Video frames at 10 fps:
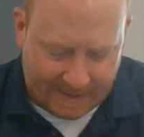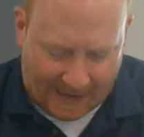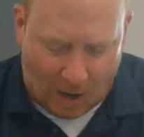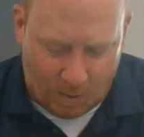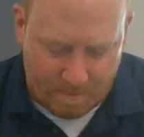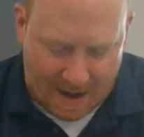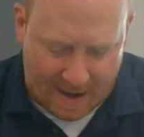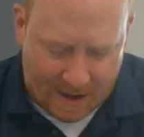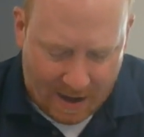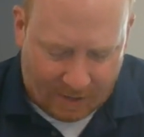Down,
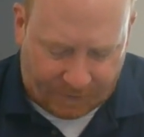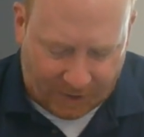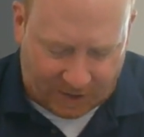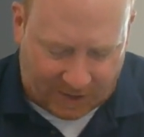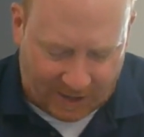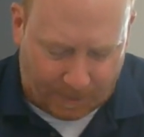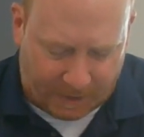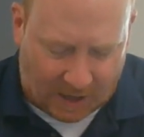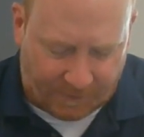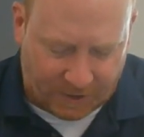men. The first thing that
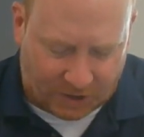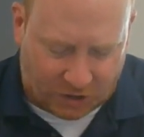but offers to